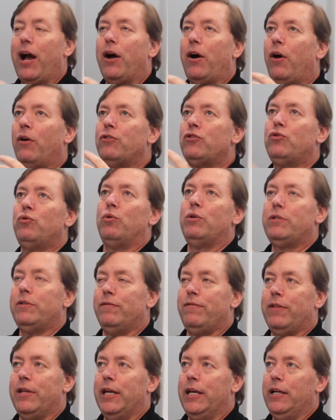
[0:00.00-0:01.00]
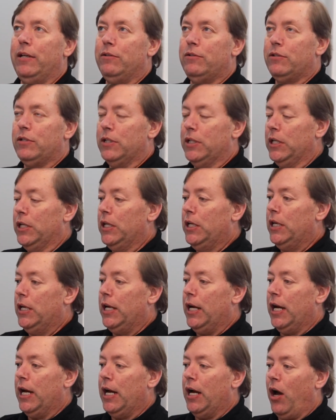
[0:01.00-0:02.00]
All sorts of things
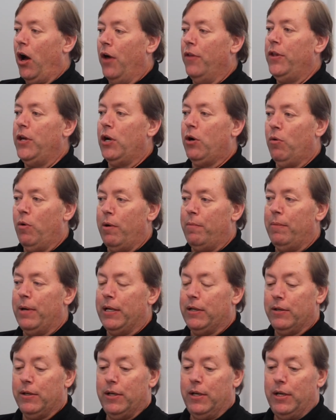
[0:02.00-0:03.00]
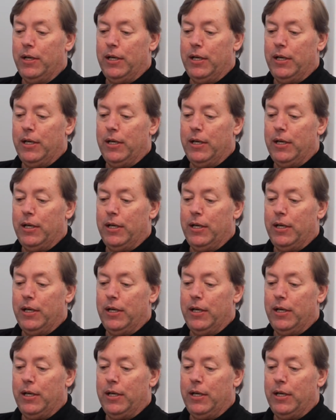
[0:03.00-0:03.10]
on the equipment